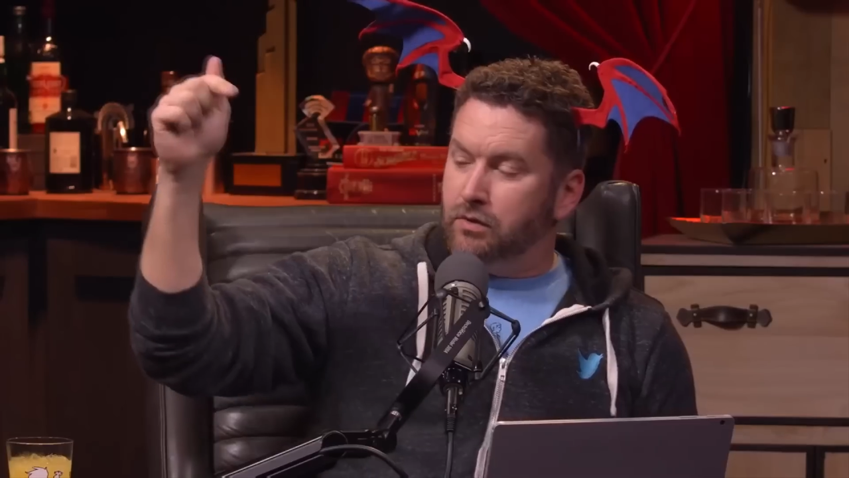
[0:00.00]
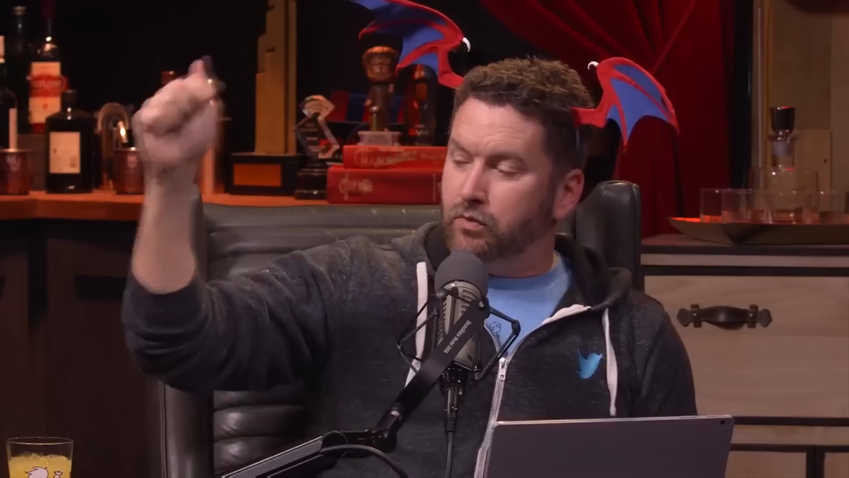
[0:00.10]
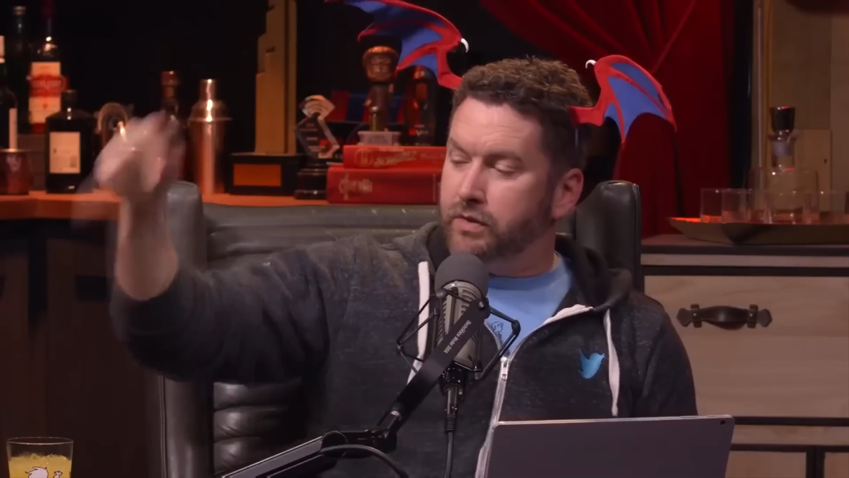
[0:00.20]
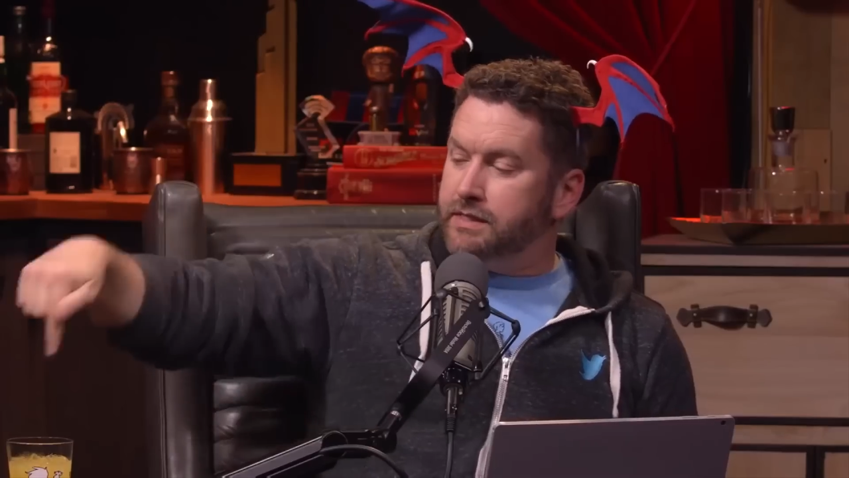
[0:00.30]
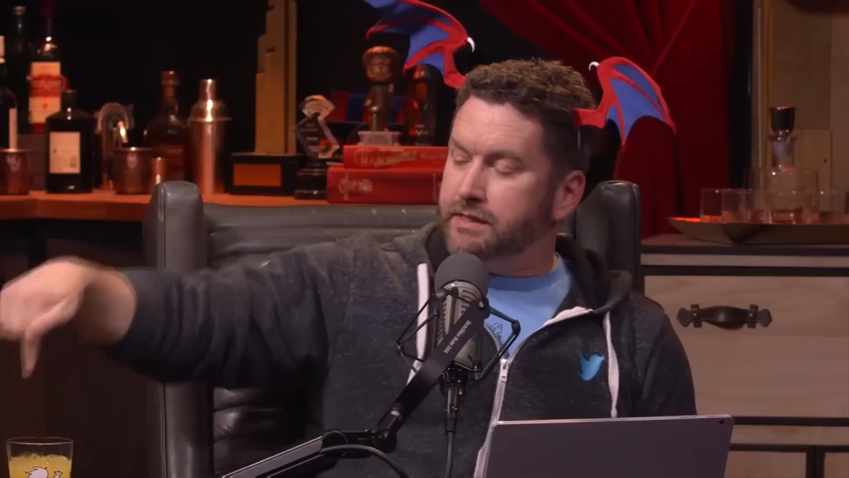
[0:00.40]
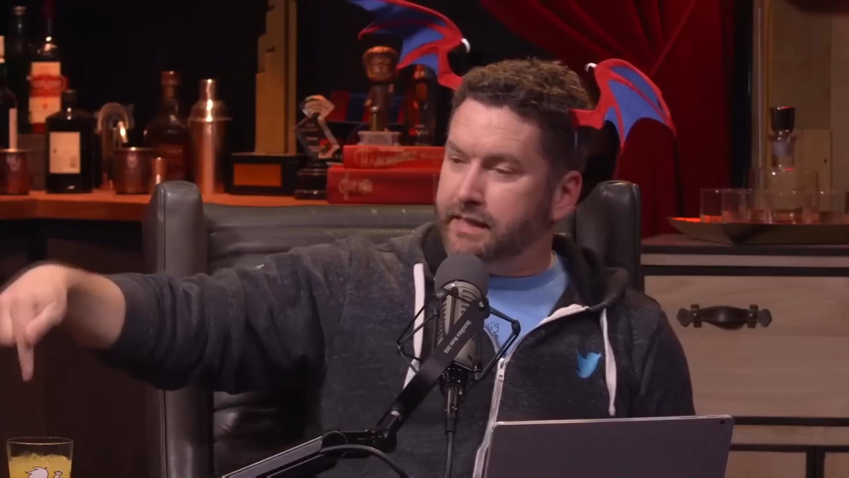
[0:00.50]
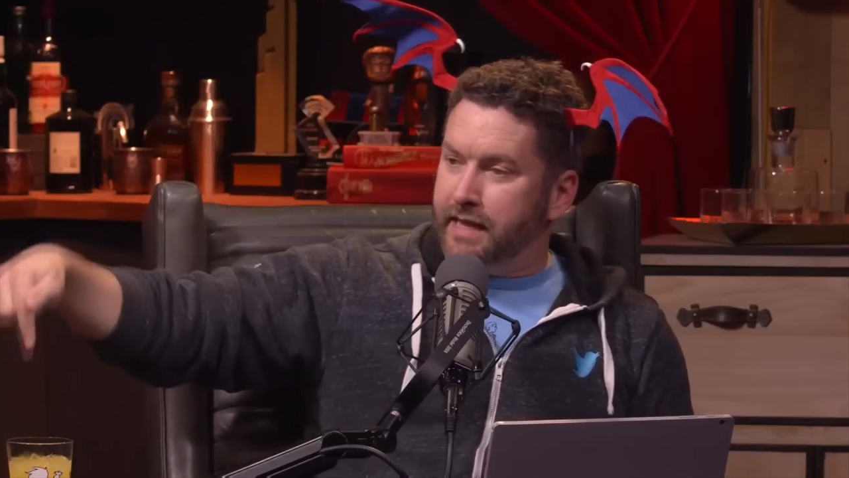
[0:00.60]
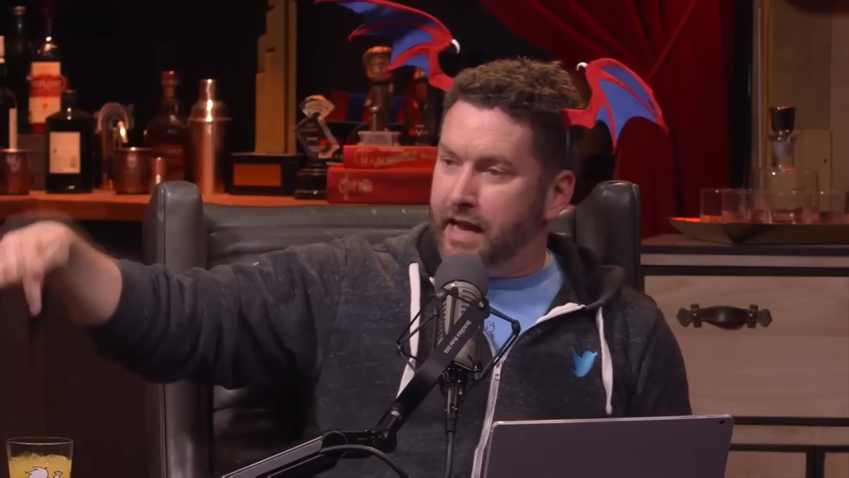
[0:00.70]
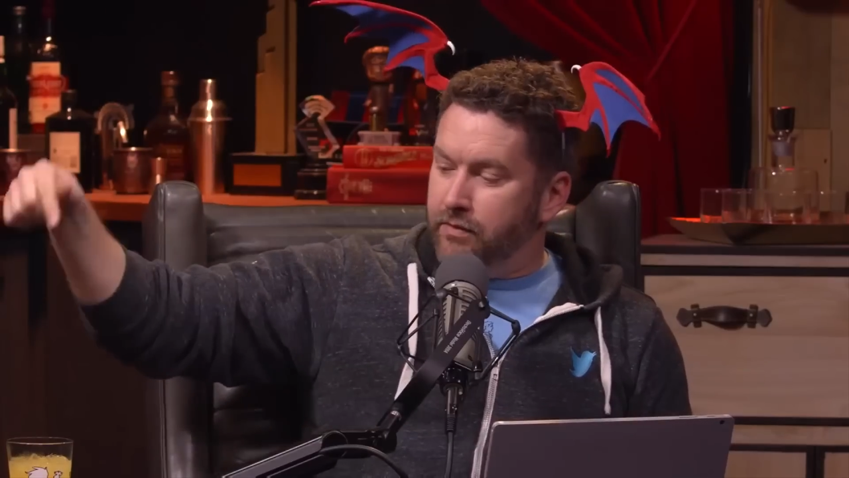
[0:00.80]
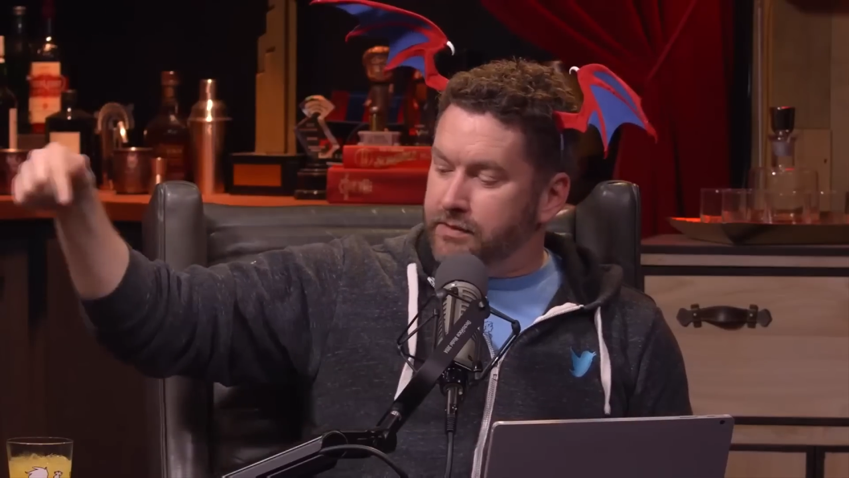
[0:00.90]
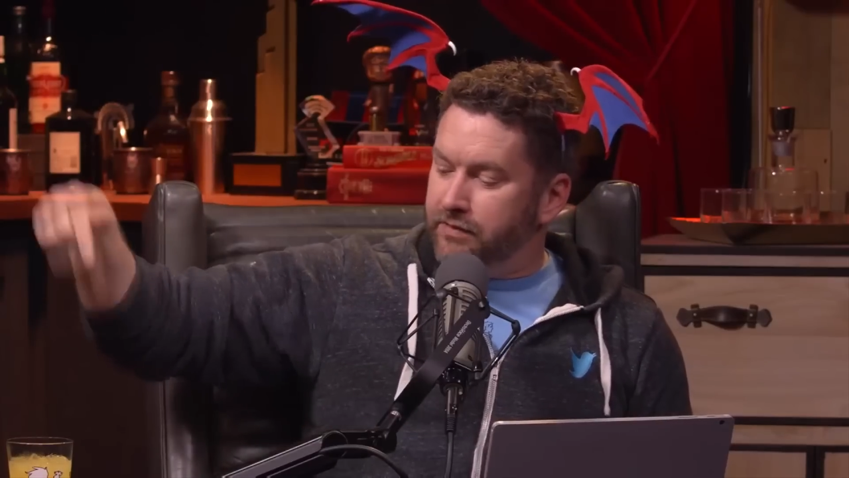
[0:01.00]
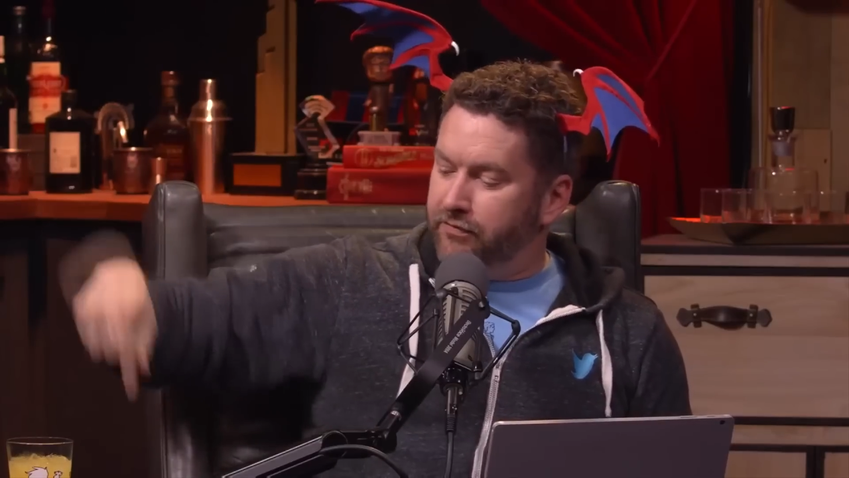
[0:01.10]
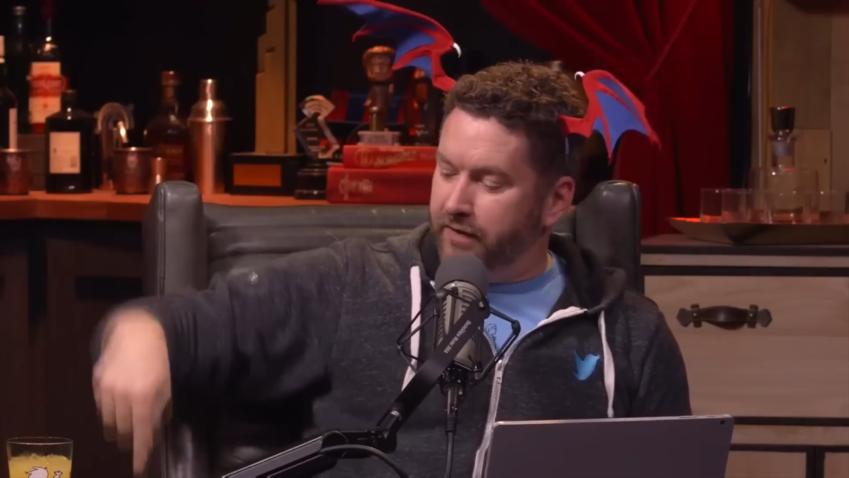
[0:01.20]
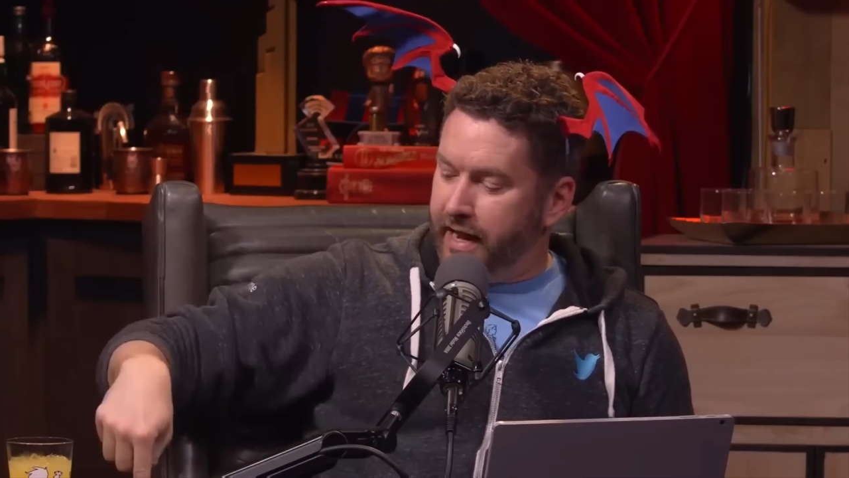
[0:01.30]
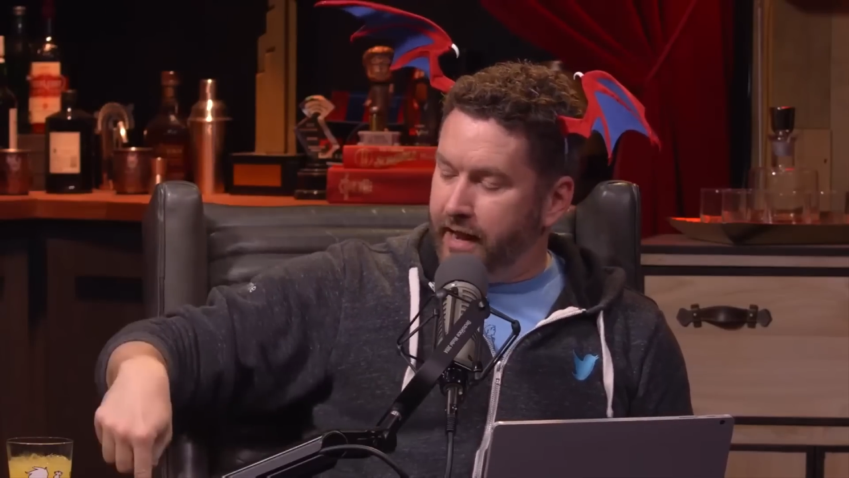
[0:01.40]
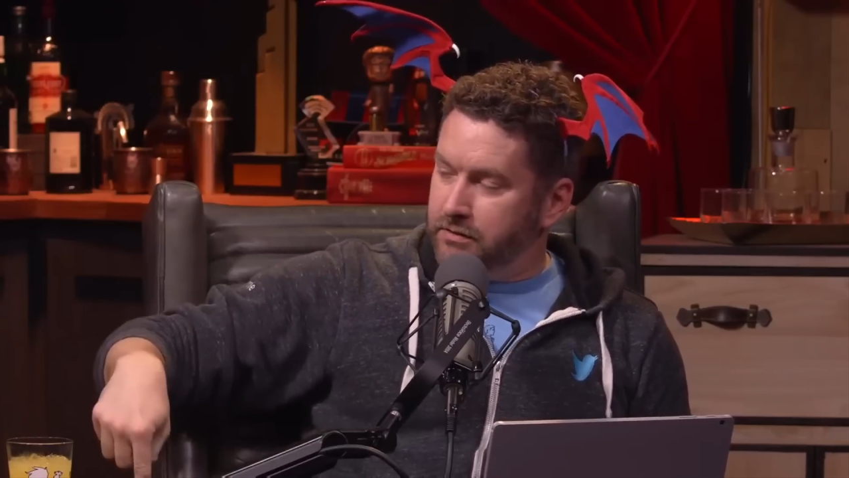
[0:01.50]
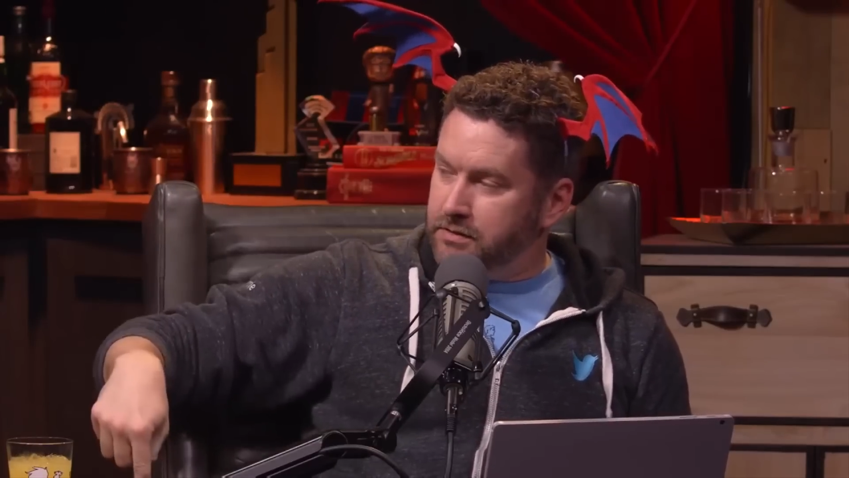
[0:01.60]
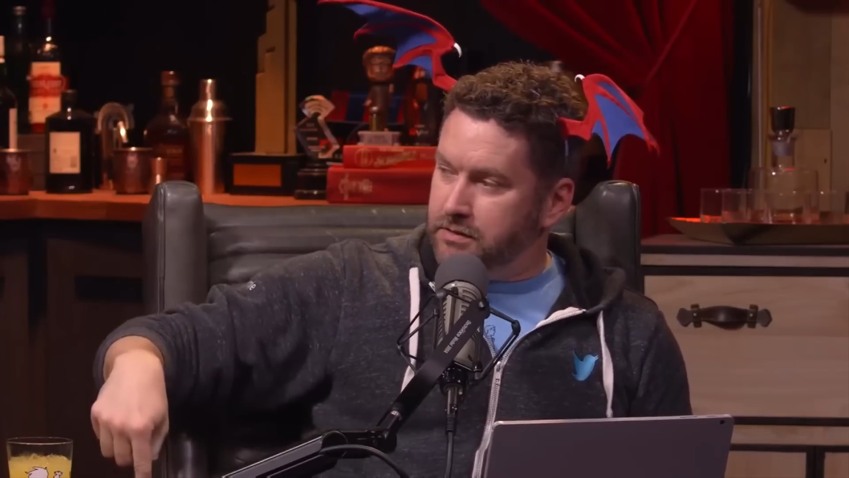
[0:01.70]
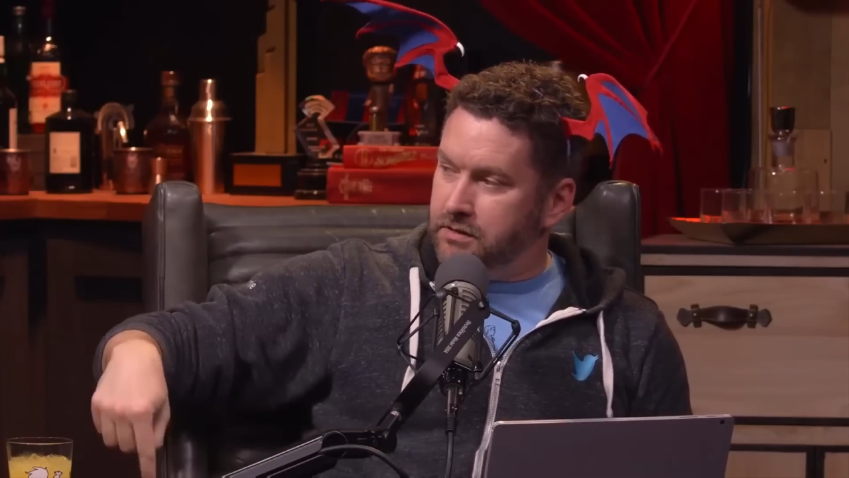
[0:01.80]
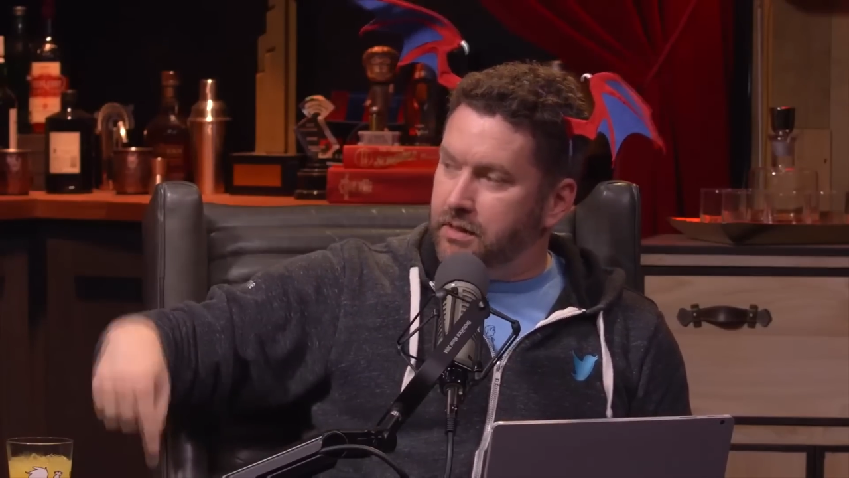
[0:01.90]
Recently, I was at
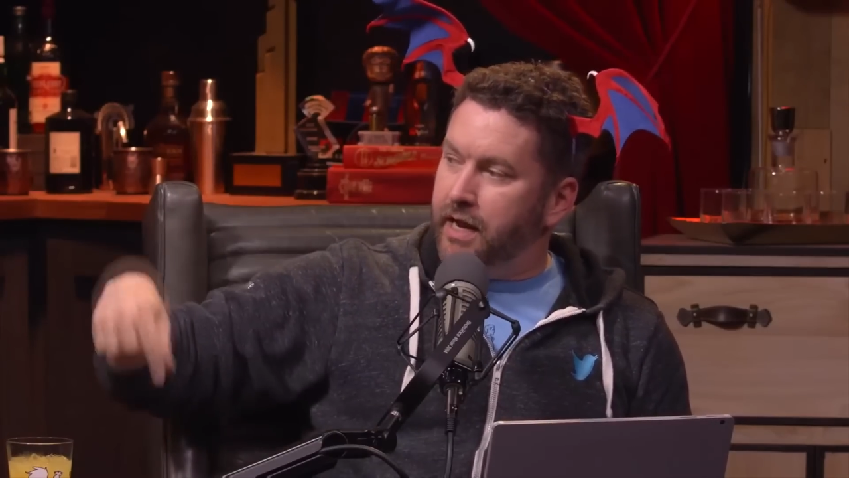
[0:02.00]
Funhouse,